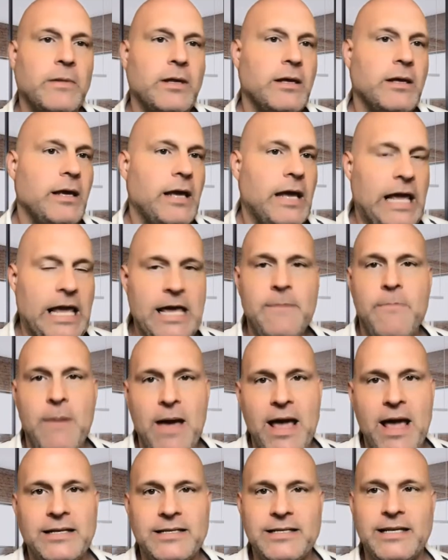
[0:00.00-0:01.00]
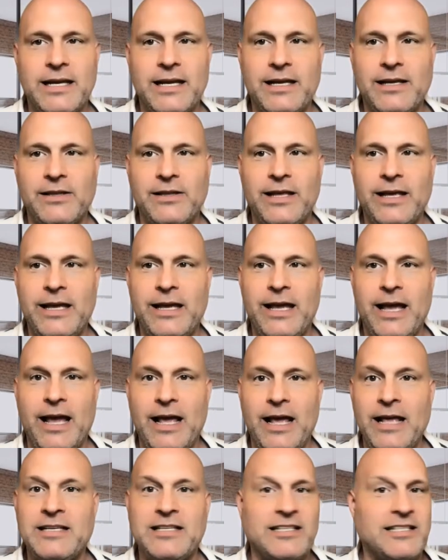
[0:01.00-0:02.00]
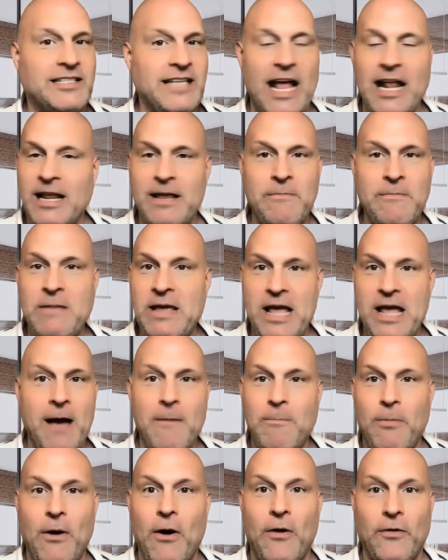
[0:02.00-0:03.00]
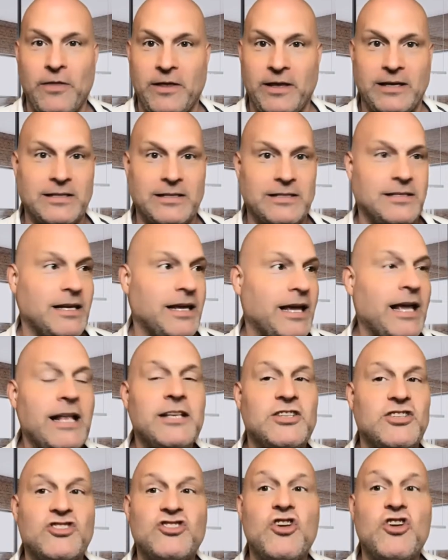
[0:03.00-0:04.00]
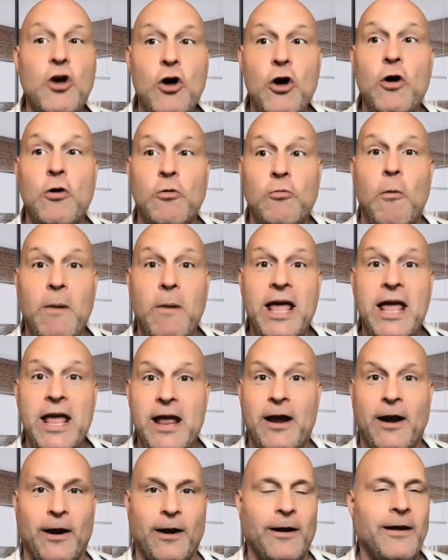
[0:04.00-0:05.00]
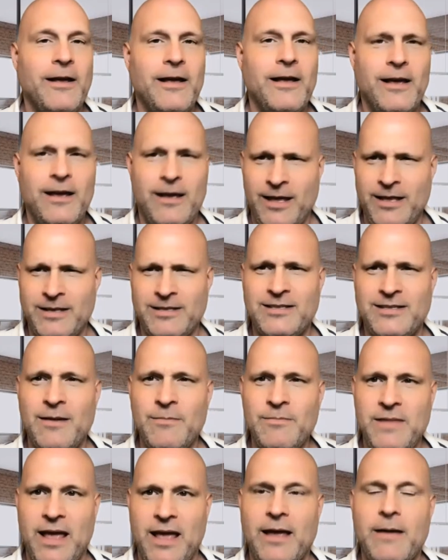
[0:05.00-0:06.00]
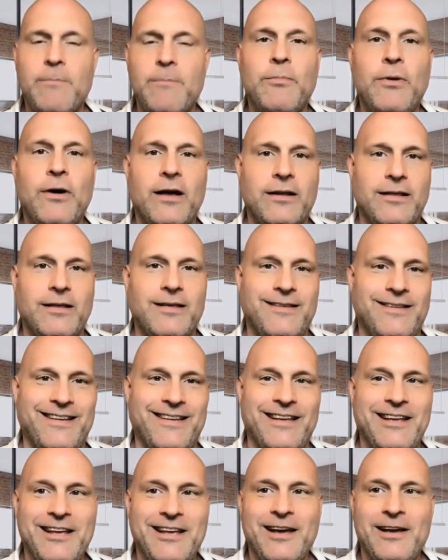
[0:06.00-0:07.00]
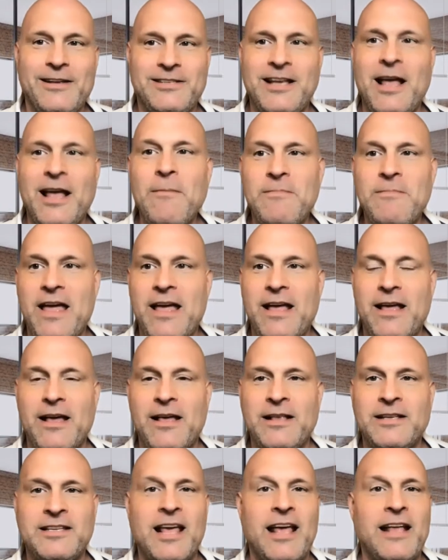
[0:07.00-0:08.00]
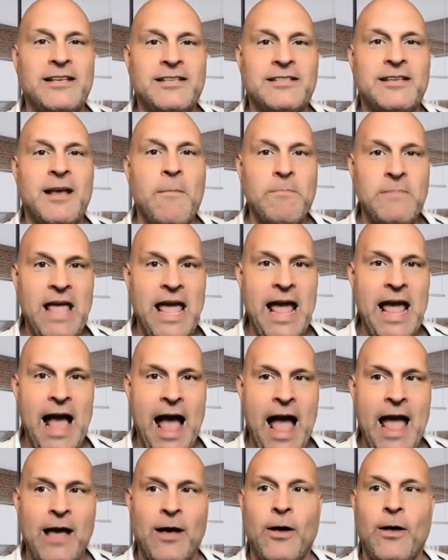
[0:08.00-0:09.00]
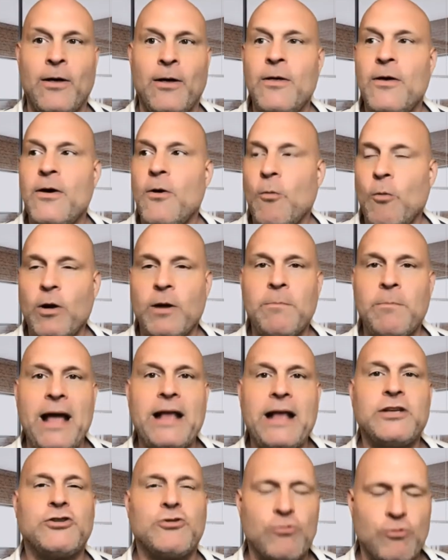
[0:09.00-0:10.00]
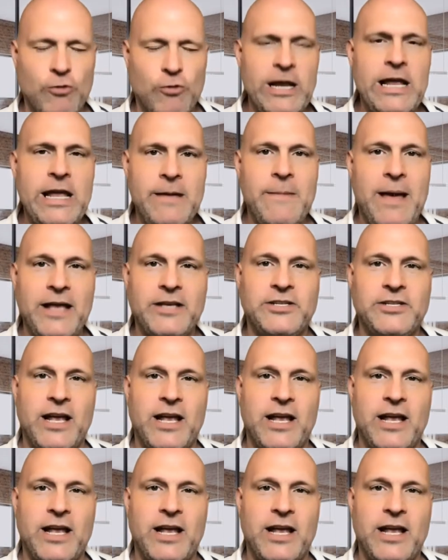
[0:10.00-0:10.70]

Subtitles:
he basically is setting me up all these. It soon will be here. It's someday, but someday it's someday what my dream agentic